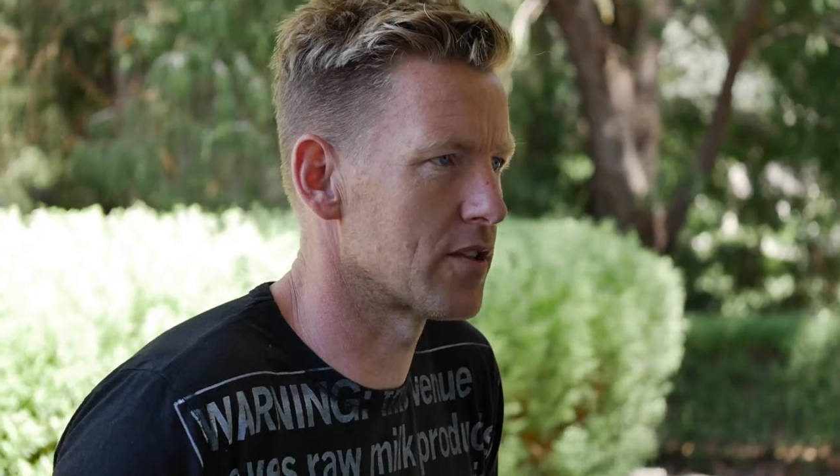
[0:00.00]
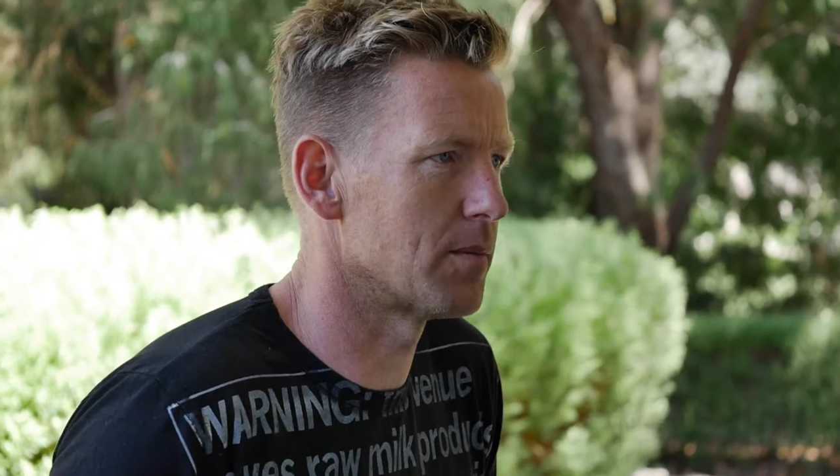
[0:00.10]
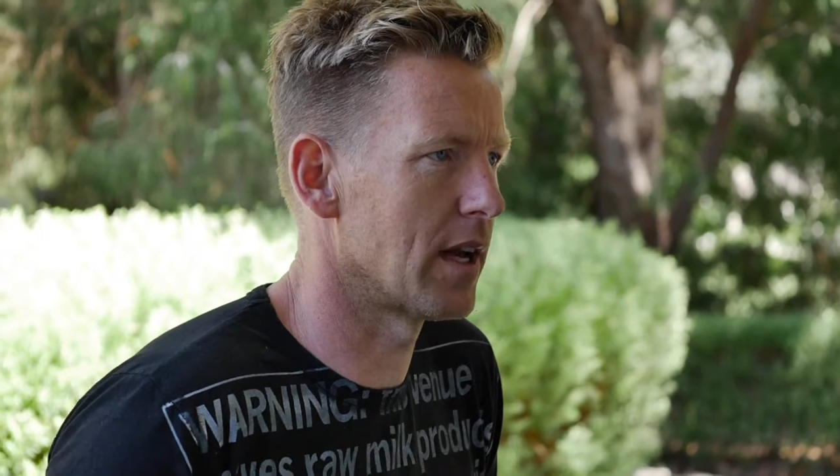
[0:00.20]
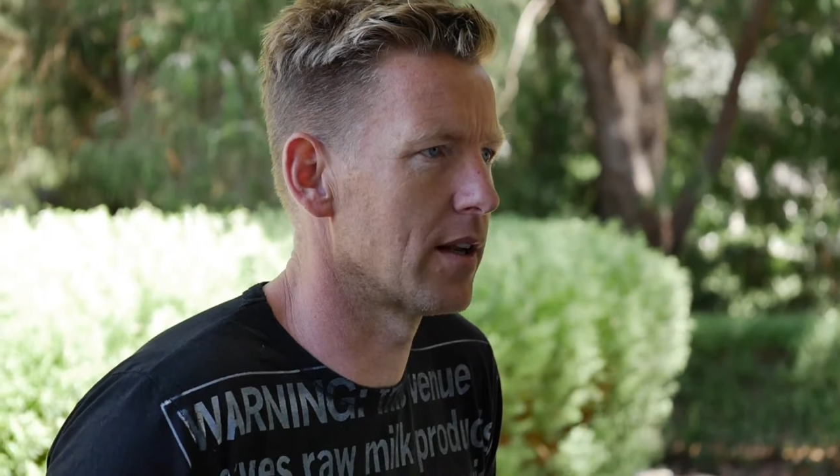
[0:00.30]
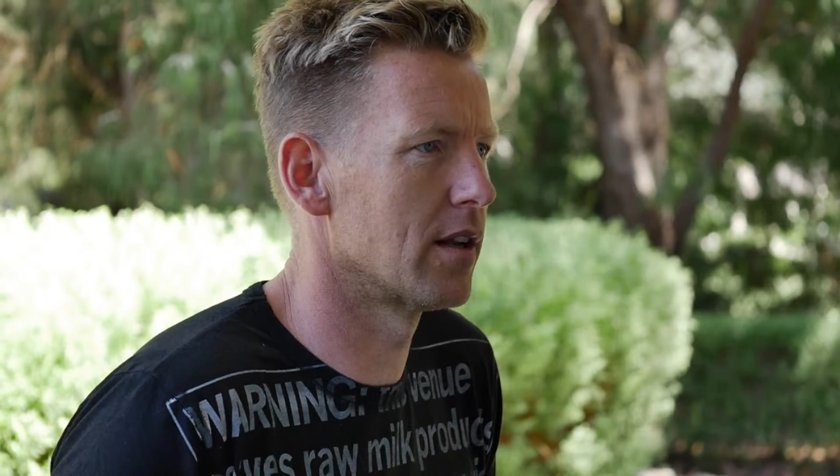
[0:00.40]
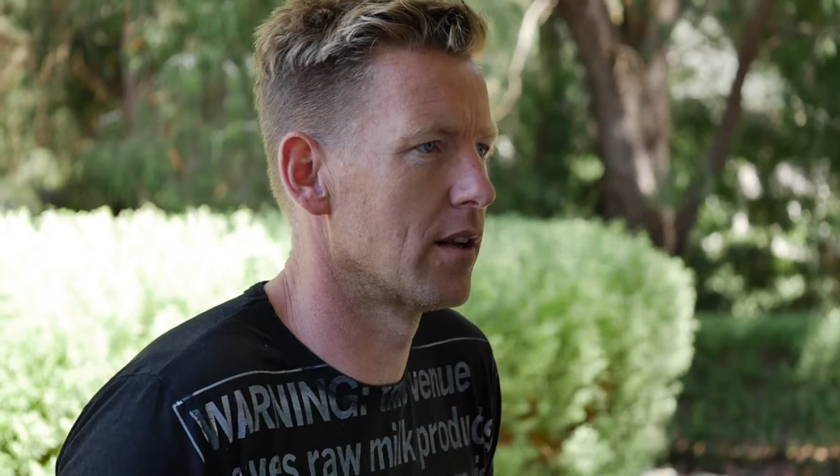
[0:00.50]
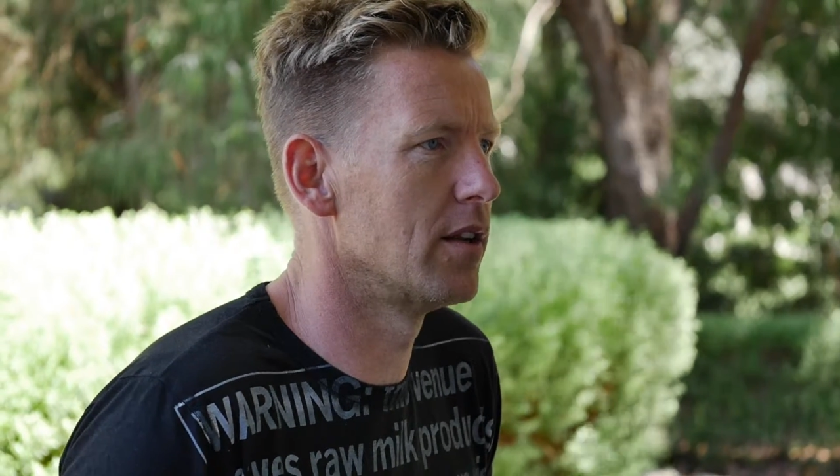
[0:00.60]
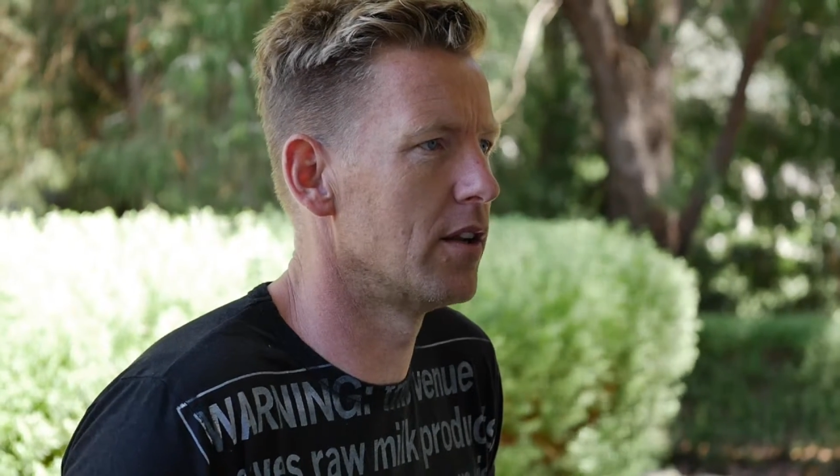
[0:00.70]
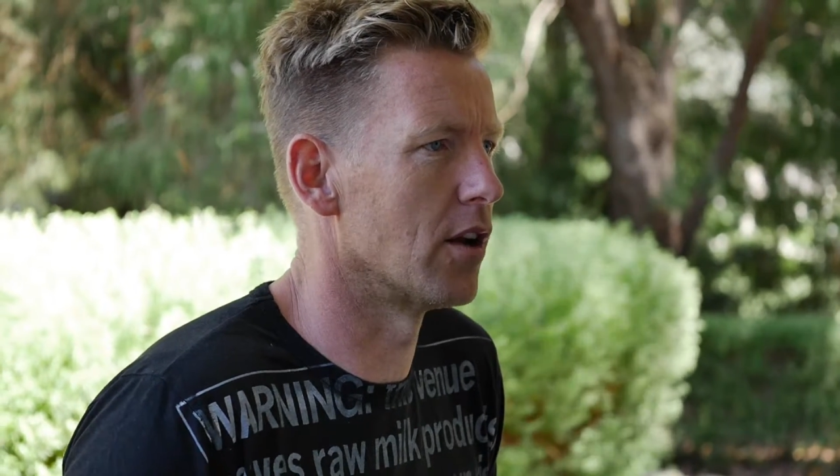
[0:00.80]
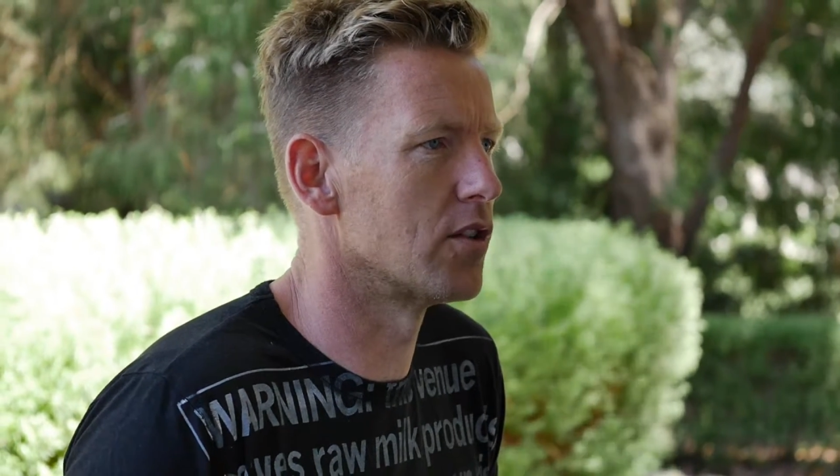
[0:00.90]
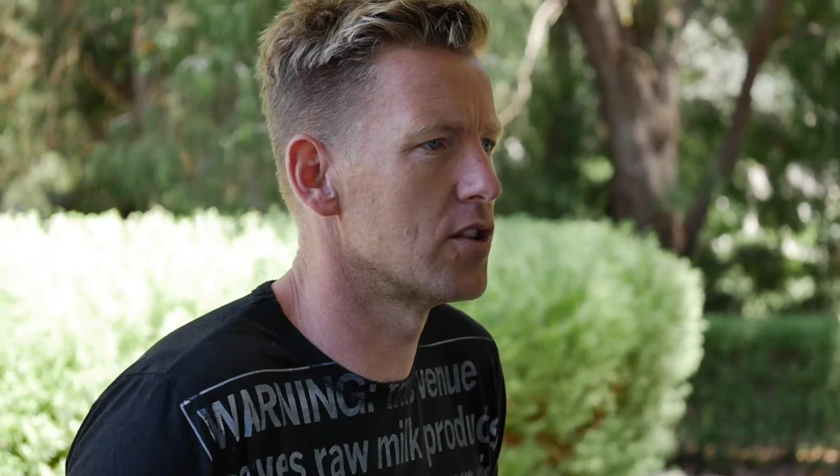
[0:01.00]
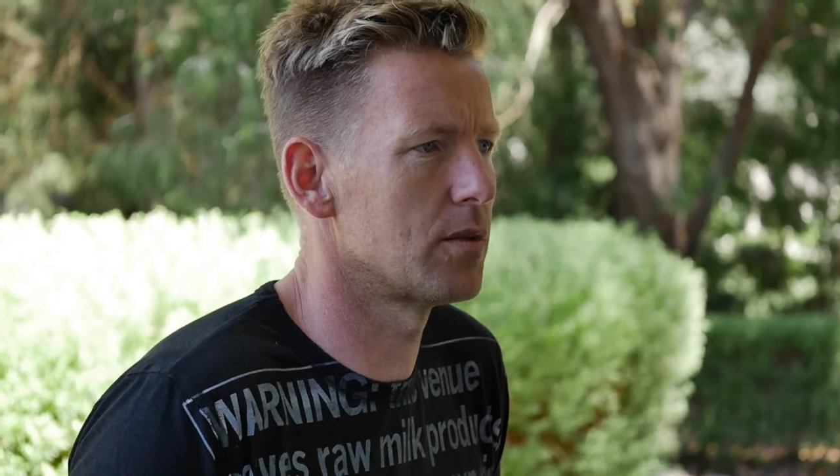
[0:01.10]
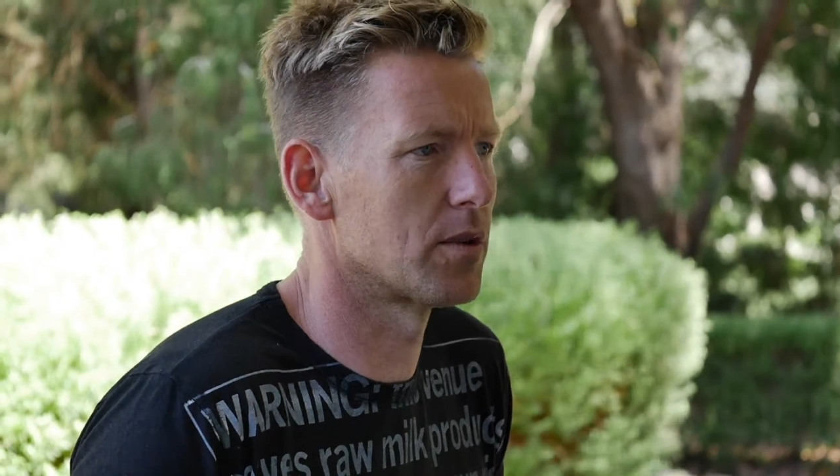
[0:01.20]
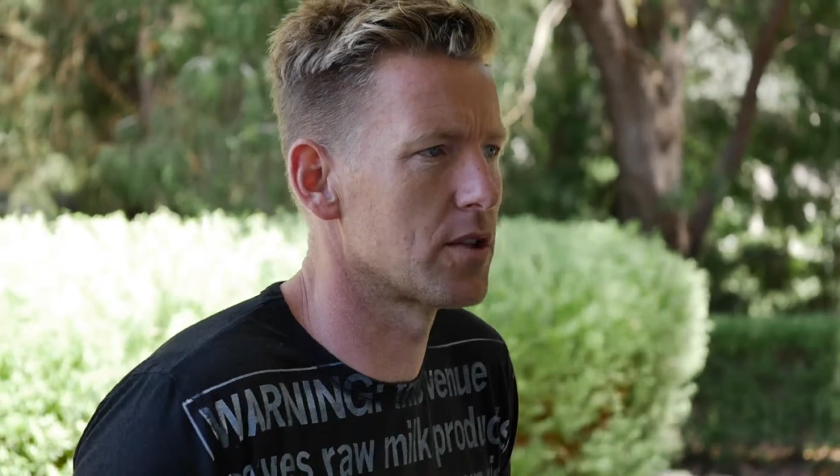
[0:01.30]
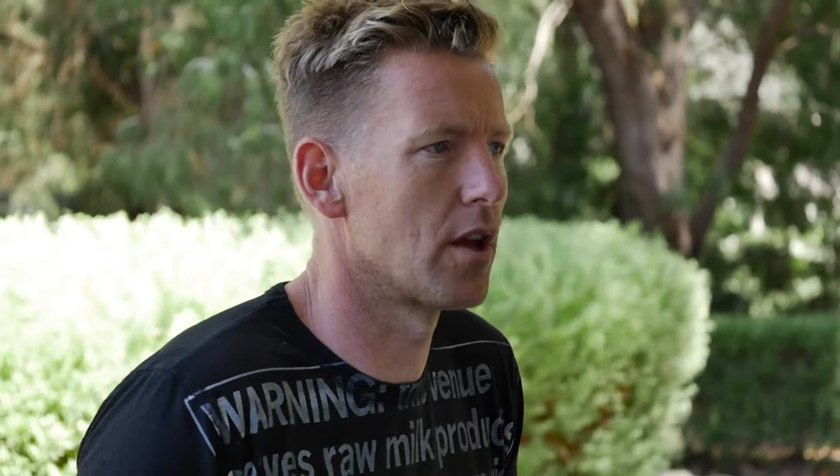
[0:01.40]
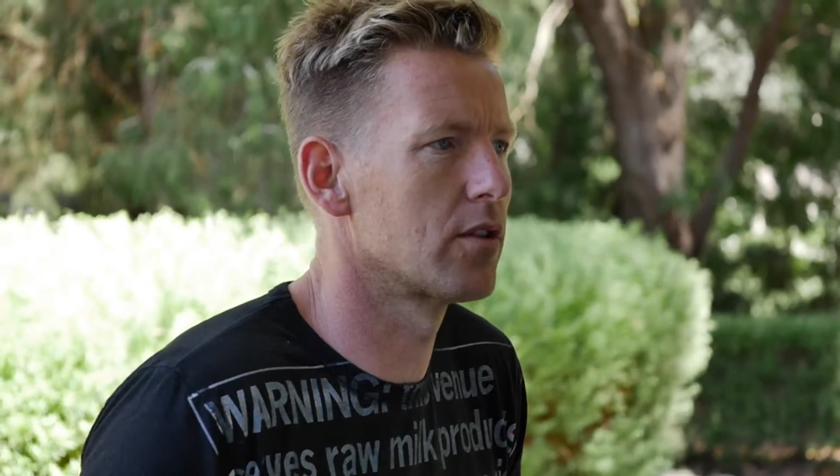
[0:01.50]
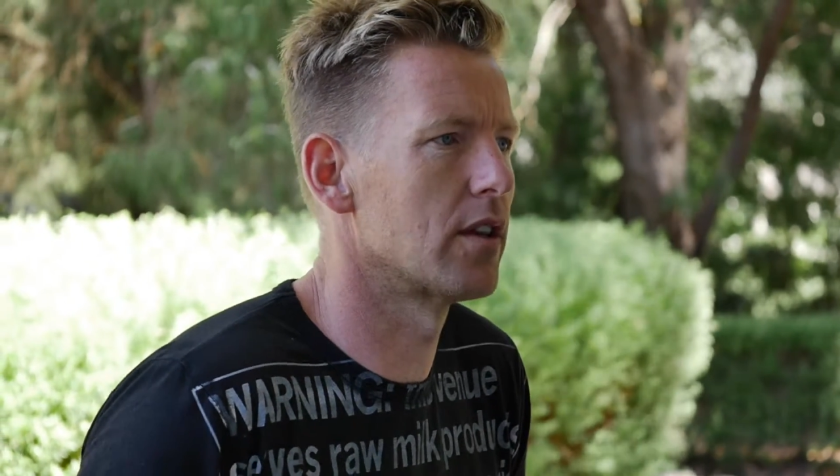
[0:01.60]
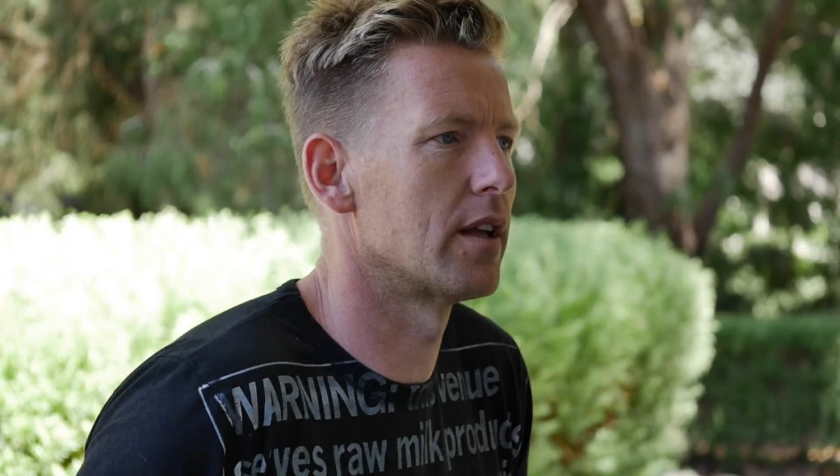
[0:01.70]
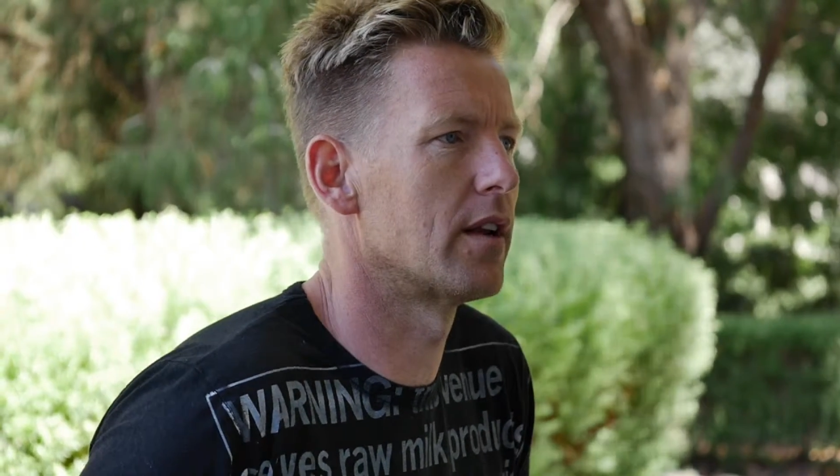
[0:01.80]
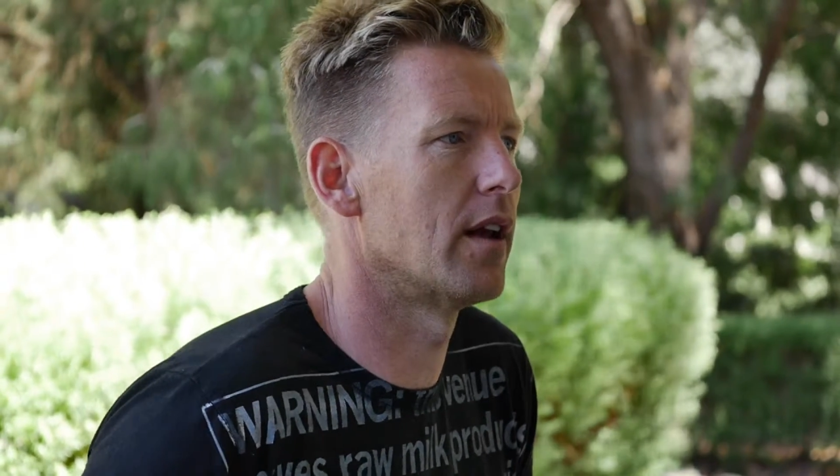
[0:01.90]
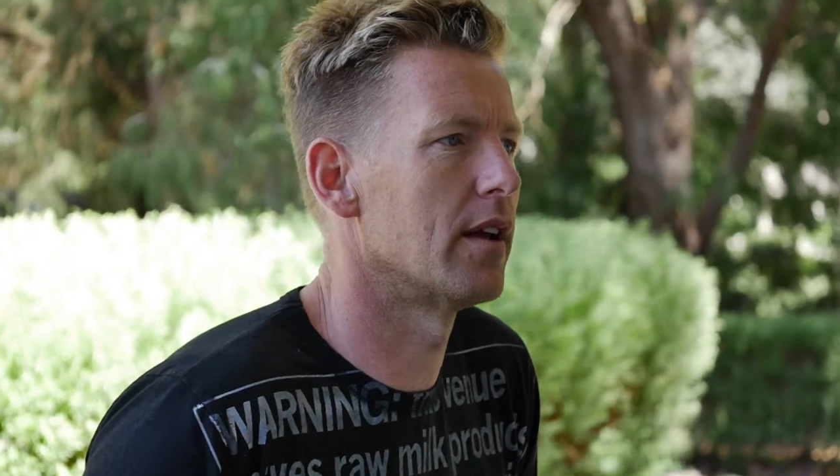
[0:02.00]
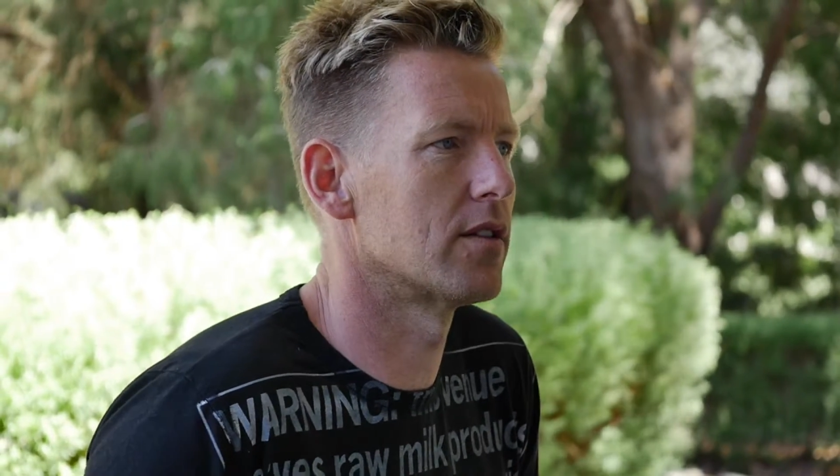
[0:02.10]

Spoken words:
It's about, you know, using what's local and